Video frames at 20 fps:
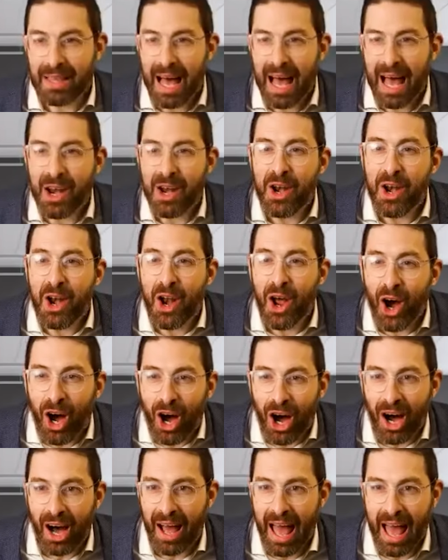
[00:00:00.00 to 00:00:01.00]
the
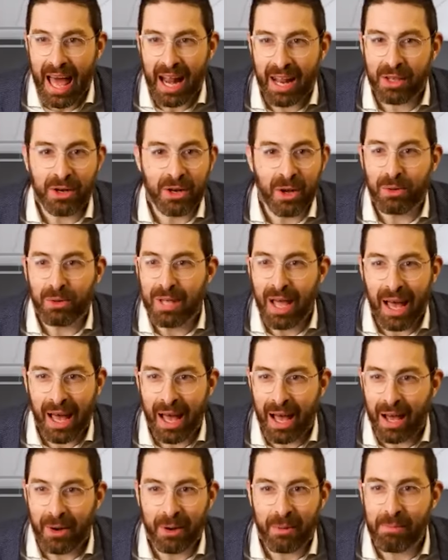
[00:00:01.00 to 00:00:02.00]
hana out of the no
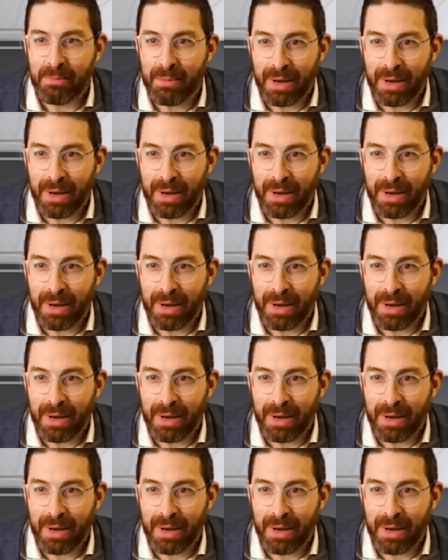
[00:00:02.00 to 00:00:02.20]
tachnun